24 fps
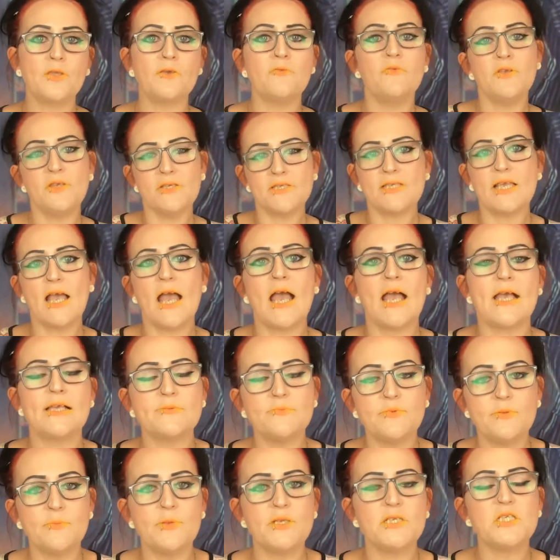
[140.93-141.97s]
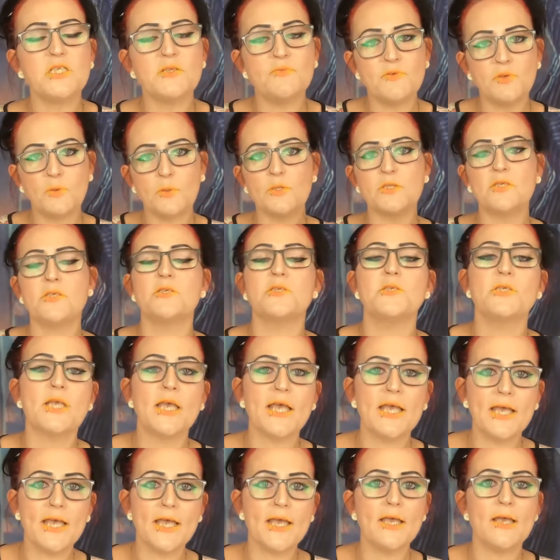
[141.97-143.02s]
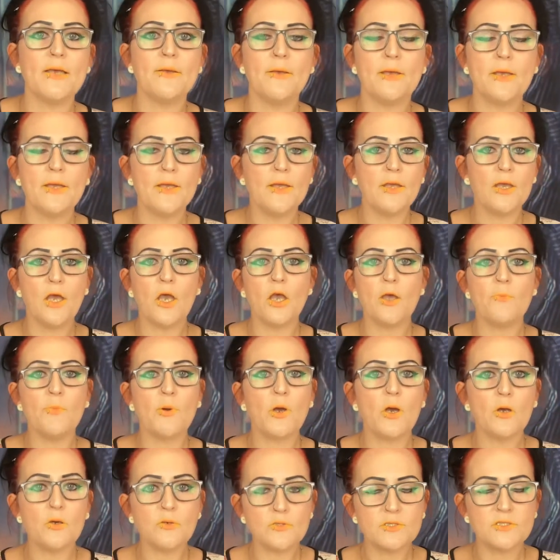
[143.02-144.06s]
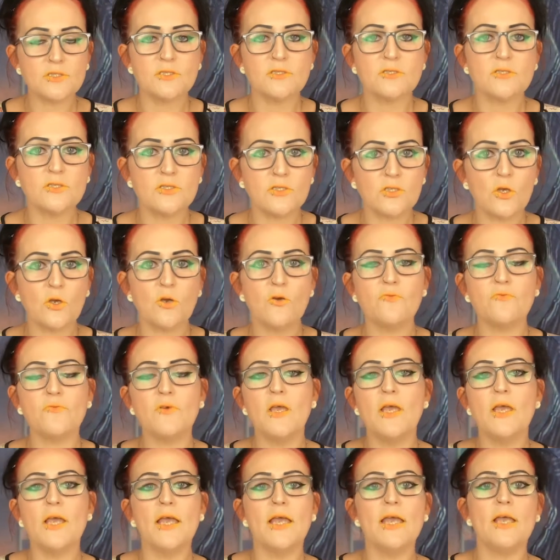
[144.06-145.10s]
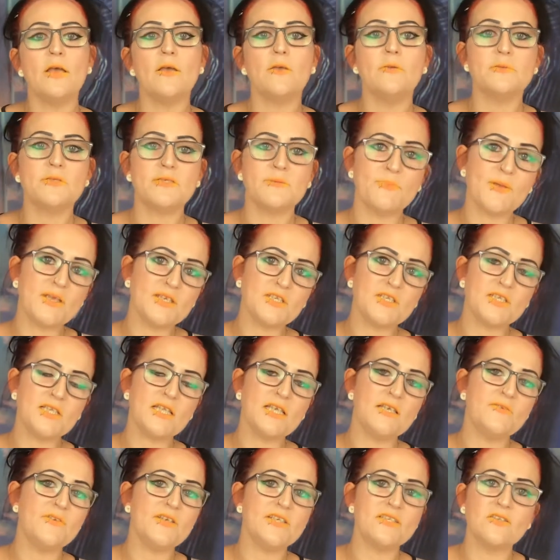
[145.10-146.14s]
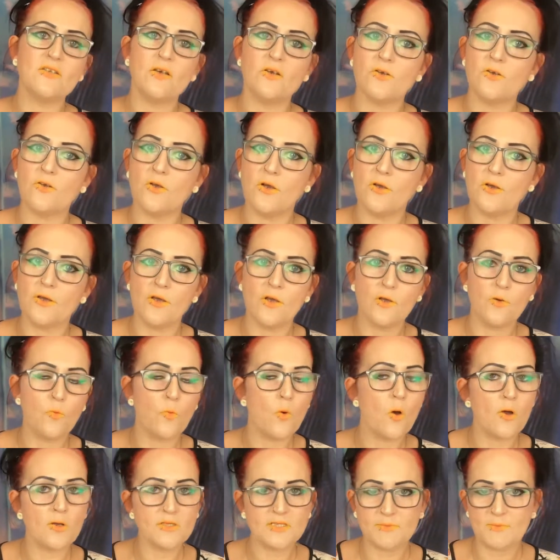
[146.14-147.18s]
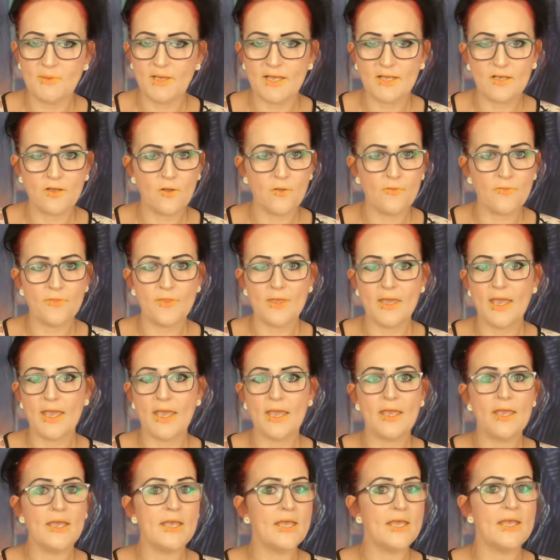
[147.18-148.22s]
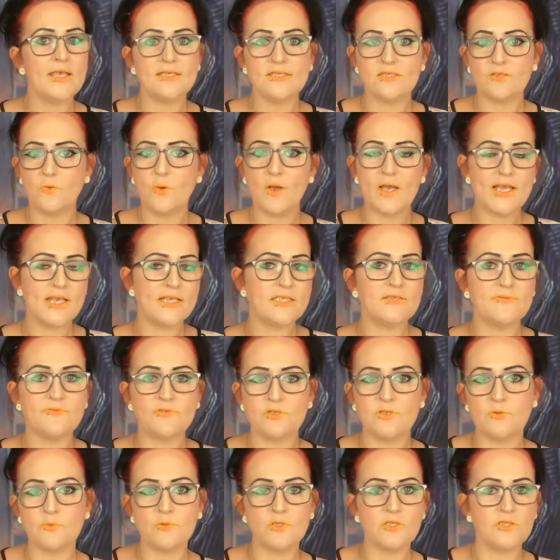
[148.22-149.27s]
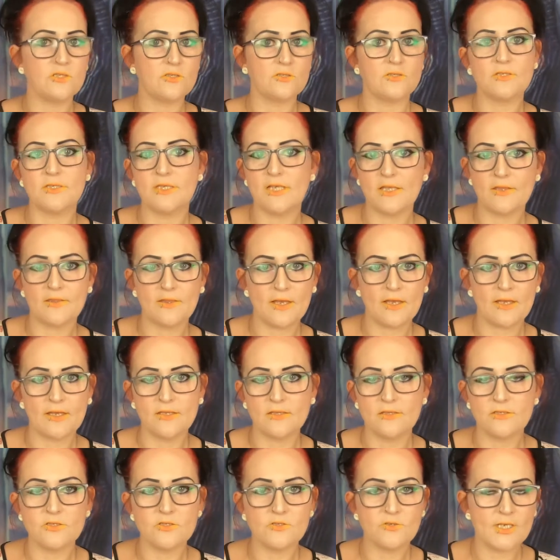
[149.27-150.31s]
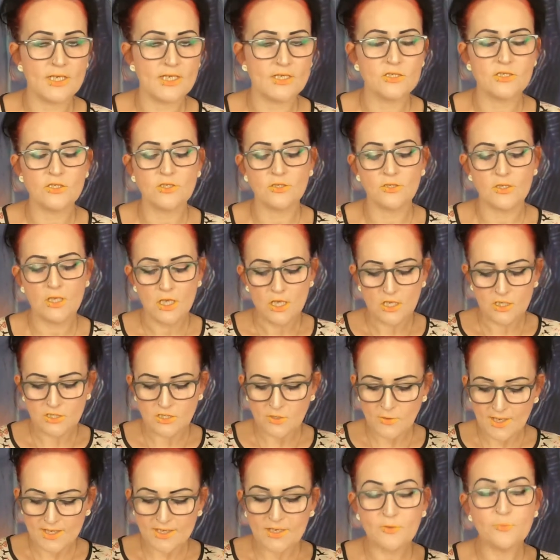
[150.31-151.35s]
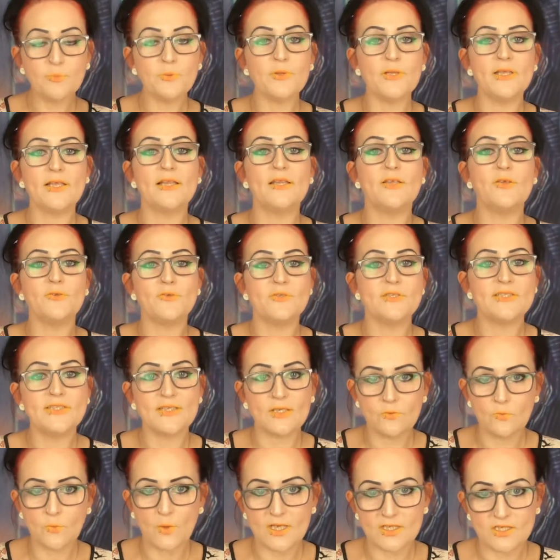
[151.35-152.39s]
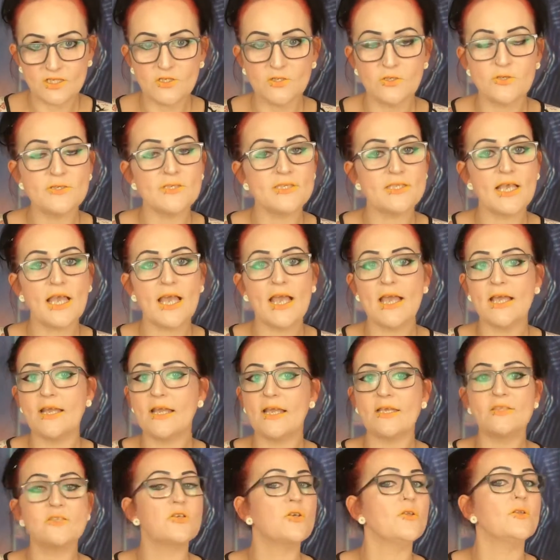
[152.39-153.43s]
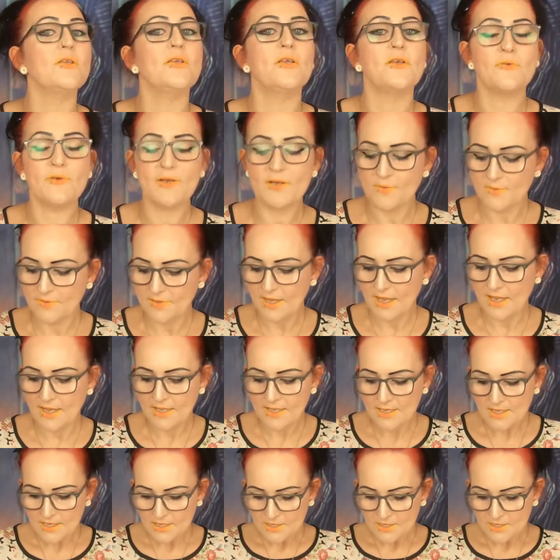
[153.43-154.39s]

for you to ask permission if you want to share her posts and stuff, especially if it's not got a watermark on there. It's quite easy for someone to just nick that illustration. So I completely understand why she does that, and I totally agree with that.